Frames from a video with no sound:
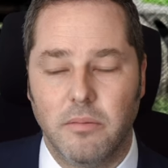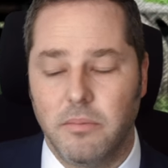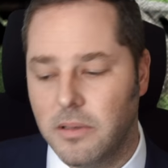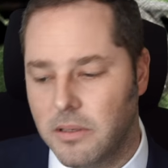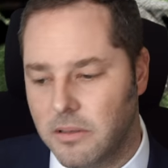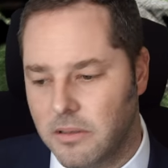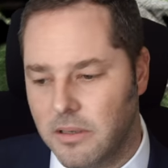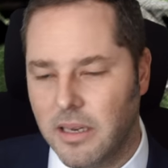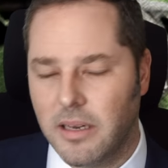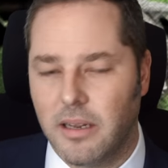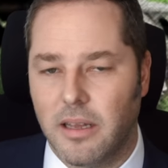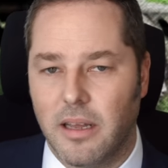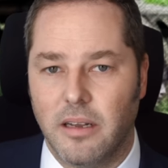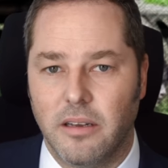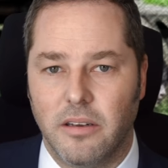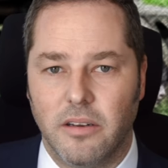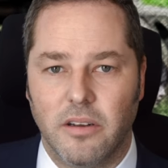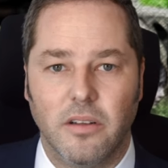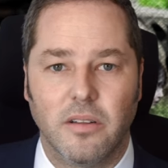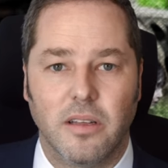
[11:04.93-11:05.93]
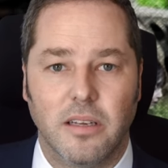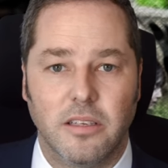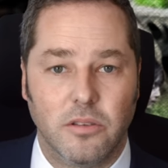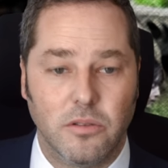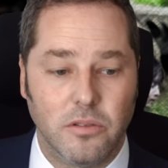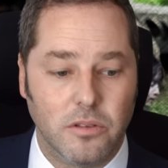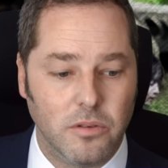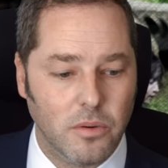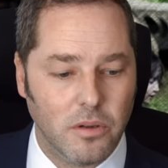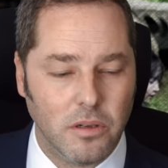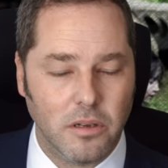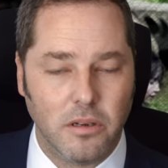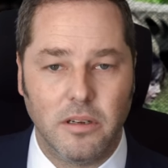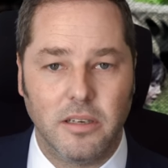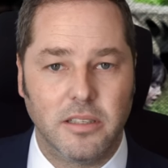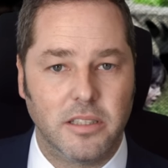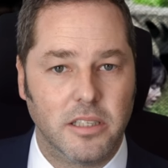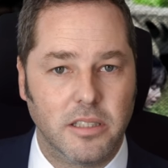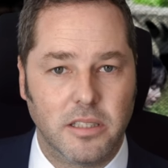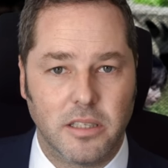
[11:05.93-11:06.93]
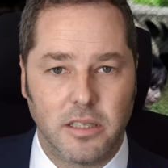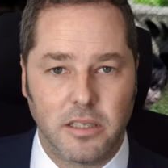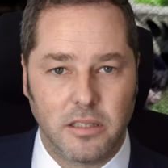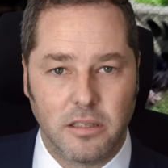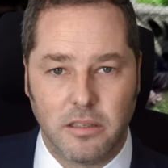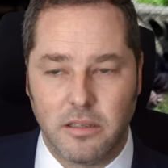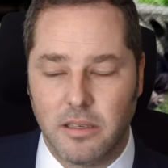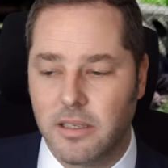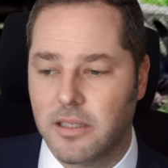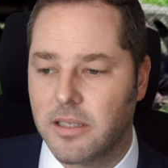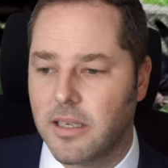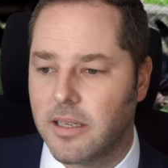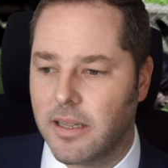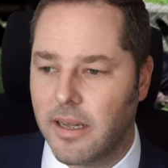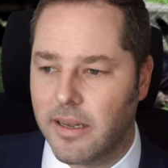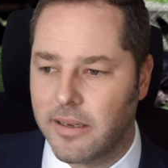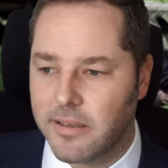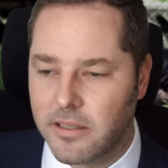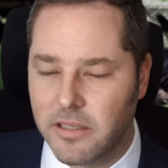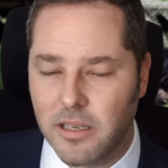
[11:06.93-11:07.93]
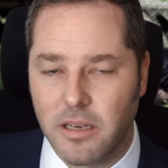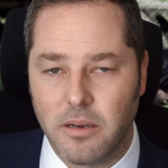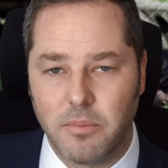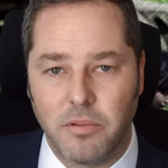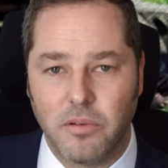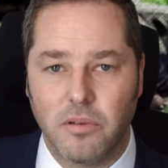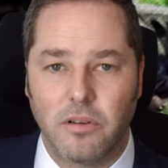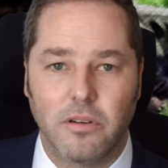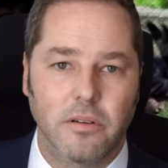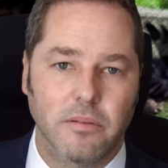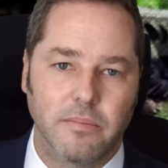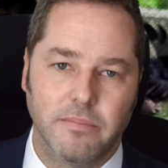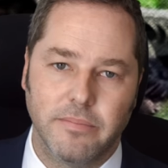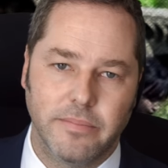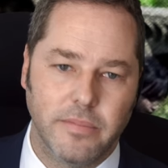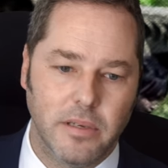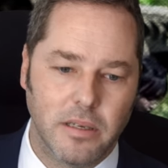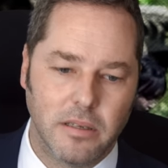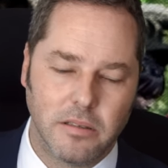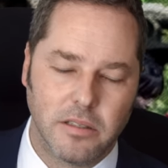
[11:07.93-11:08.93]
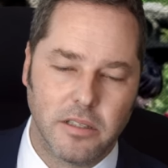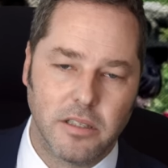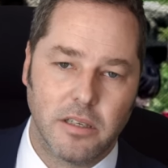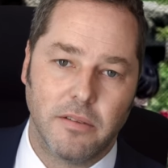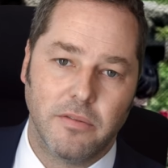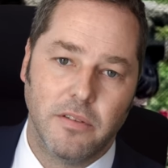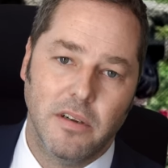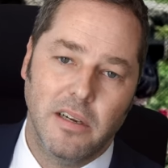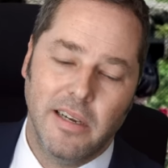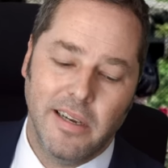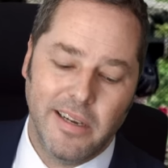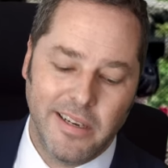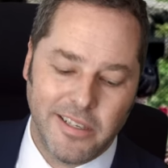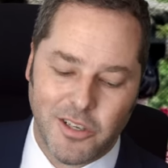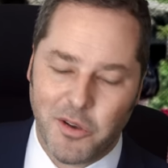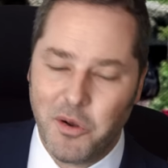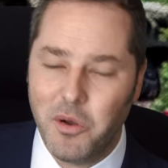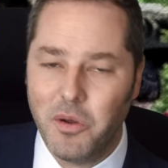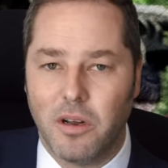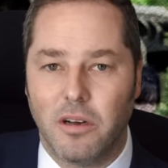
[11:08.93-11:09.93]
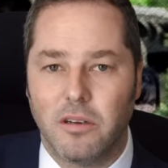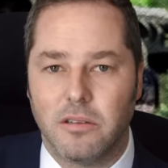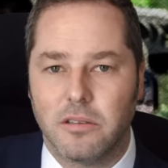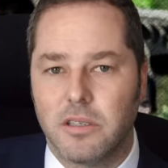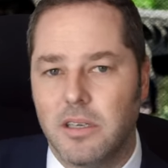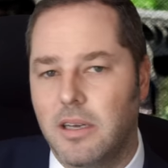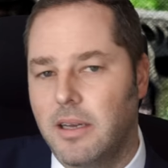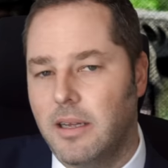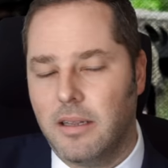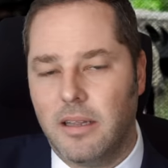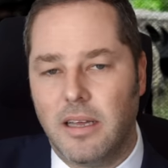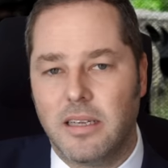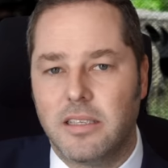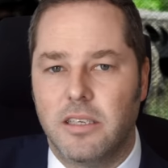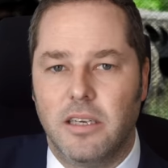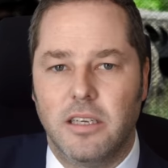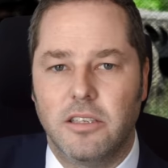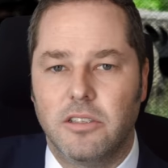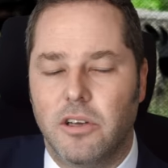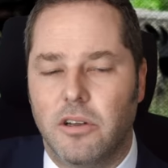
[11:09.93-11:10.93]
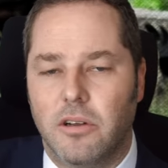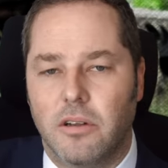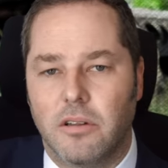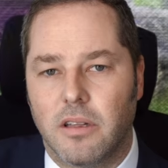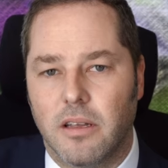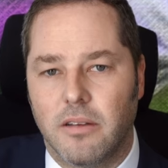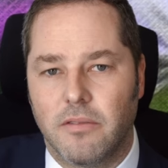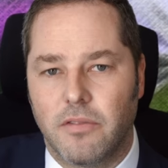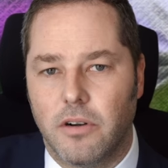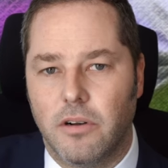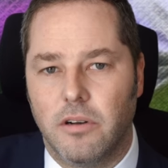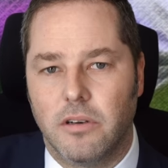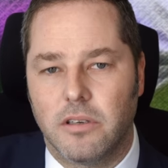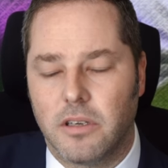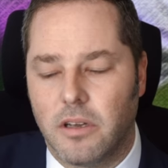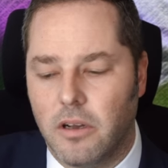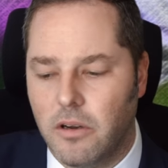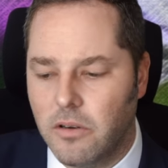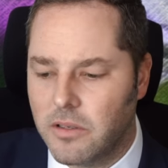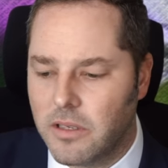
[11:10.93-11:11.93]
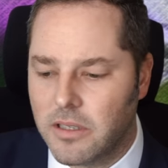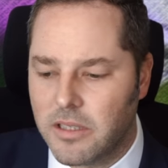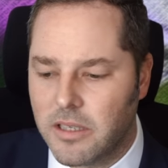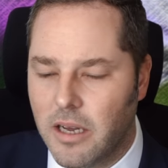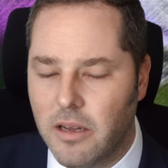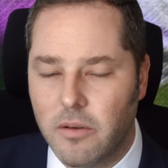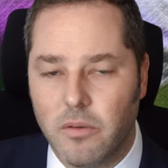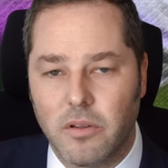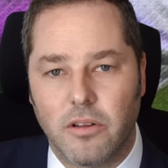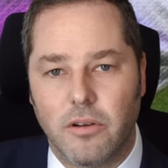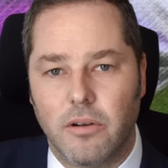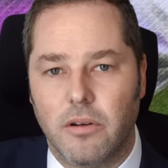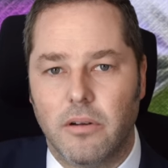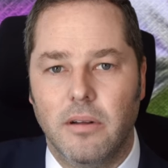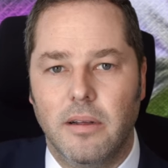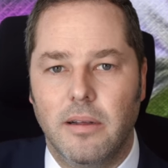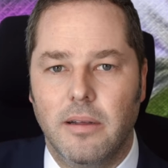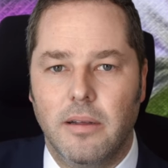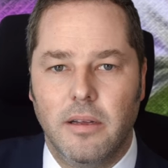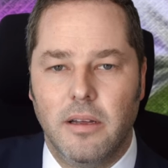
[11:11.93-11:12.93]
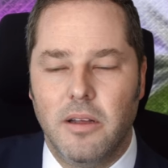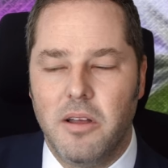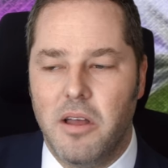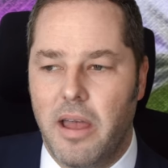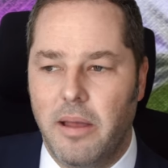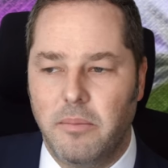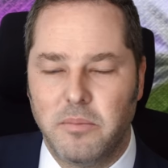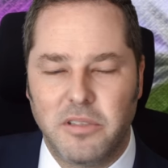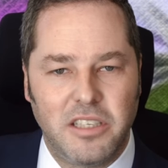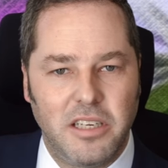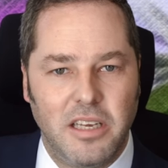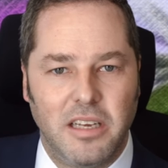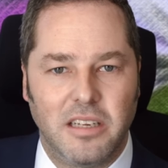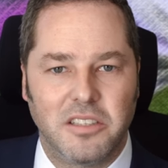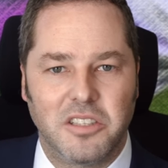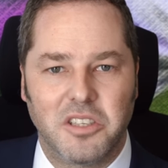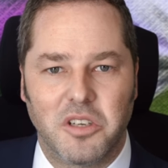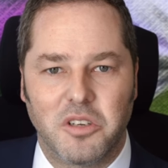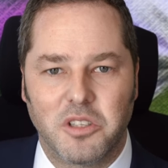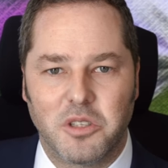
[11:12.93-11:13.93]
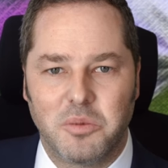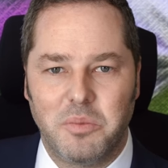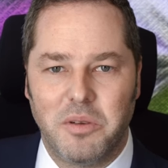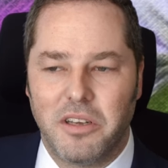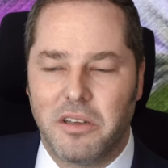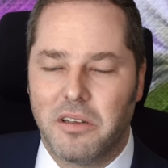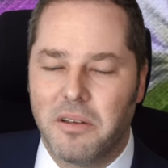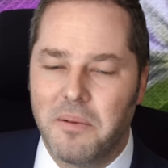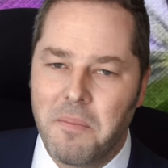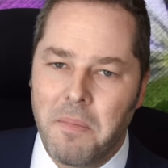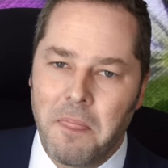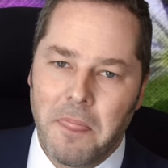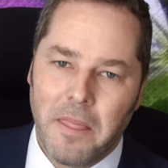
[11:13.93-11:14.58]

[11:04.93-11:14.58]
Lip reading: But then again, you know, they do all her logistics and things like that and set up all her other stuff. So who knows? That's an internal thing for her to go and decide with her MCN, so to speak.